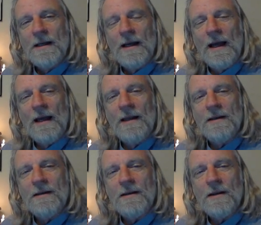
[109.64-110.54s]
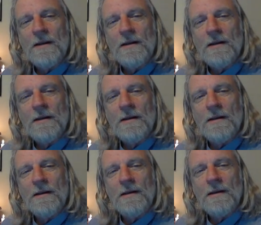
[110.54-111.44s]
and
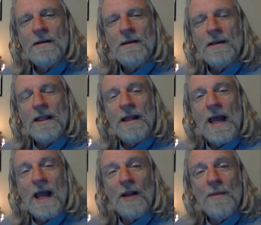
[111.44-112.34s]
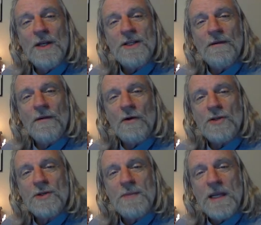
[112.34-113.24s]
the element of
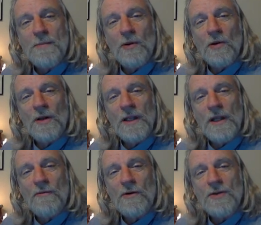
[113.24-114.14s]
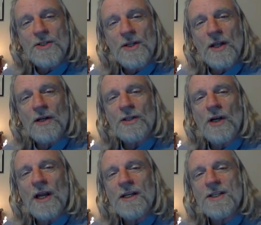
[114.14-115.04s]
those people in RuSA that are
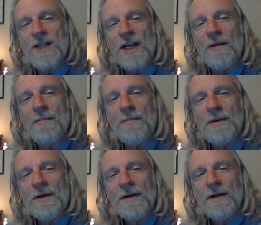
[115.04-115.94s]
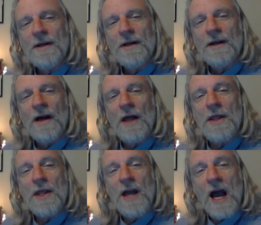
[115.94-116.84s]
trying to set up a
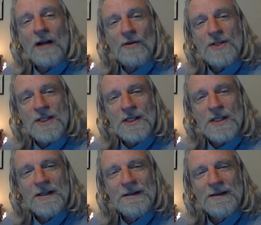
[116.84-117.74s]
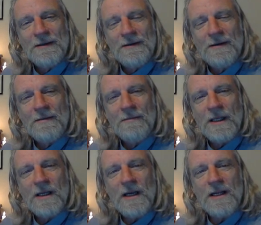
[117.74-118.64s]
theocracy
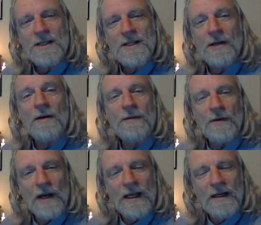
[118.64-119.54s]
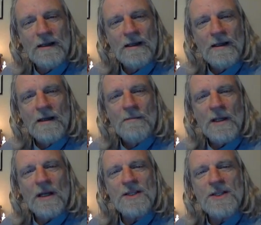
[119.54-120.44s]
because they're afraid,
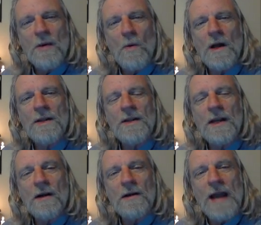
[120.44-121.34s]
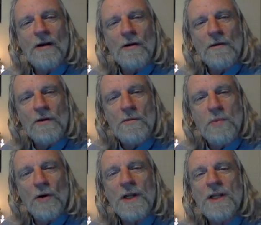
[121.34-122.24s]
because they want their narrow
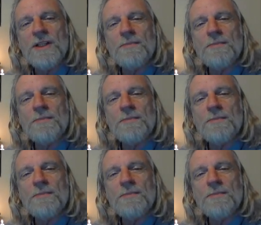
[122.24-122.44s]
viewpoints